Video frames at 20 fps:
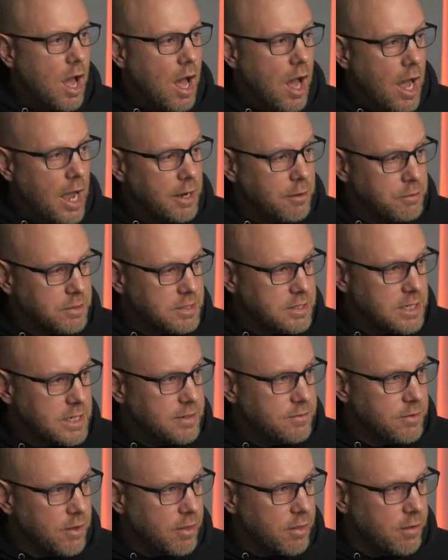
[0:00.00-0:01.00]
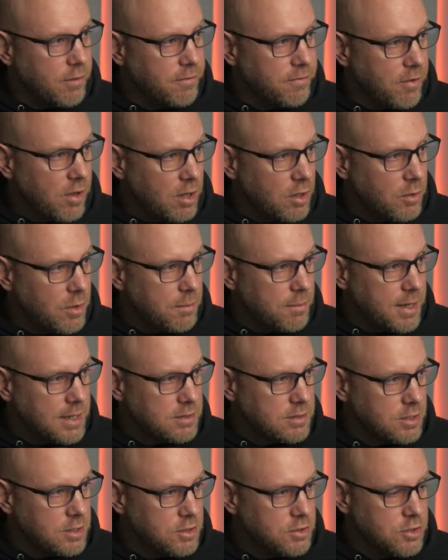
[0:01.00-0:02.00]
I received the following
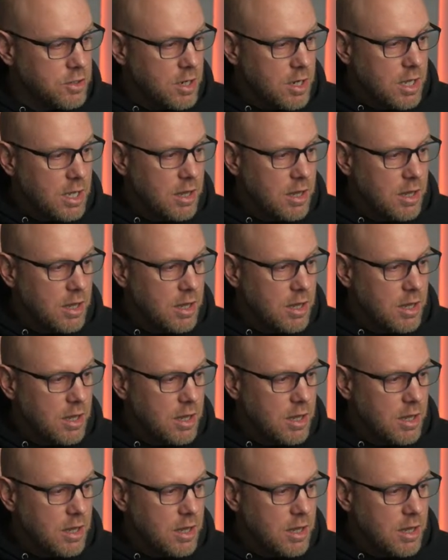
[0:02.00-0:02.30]
message